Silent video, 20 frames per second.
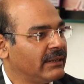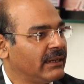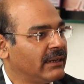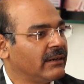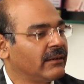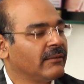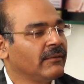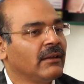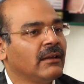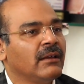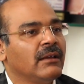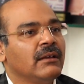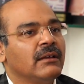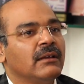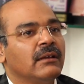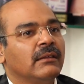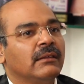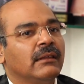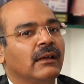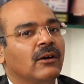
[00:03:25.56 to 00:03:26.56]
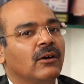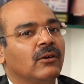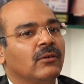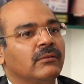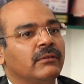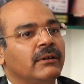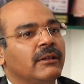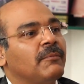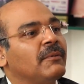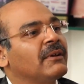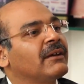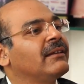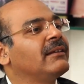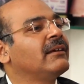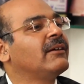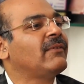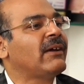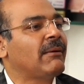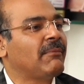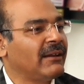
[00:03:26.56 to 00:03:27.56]
Yeah? Now,
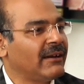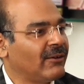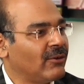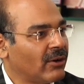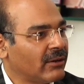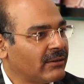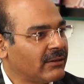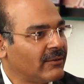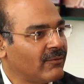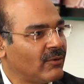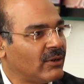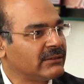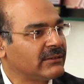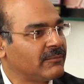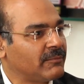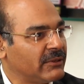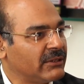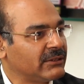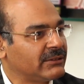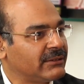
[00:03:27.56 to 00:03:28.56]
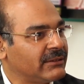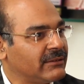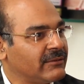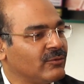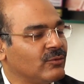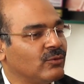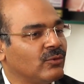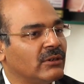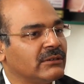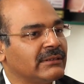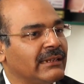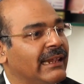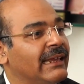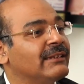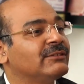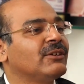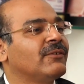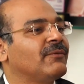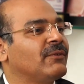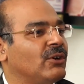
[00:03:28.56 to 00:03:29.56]
typically a family doctor was a person who was
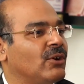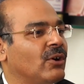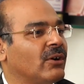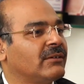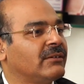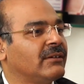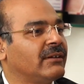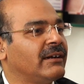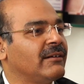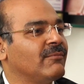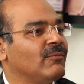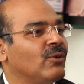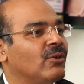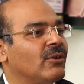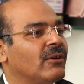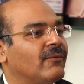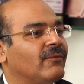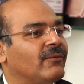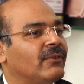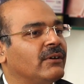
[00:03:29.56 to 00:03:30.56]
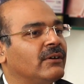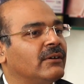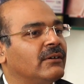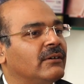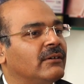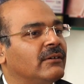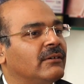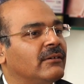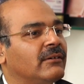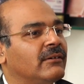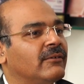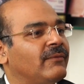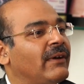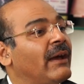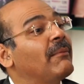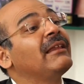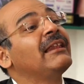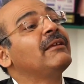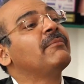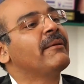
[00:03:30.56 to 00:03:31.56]
less of a doctor and more of a
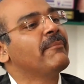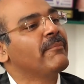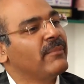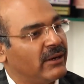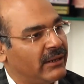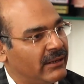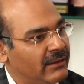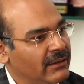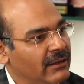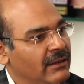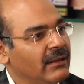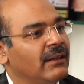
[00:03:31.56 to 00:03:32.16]
family member,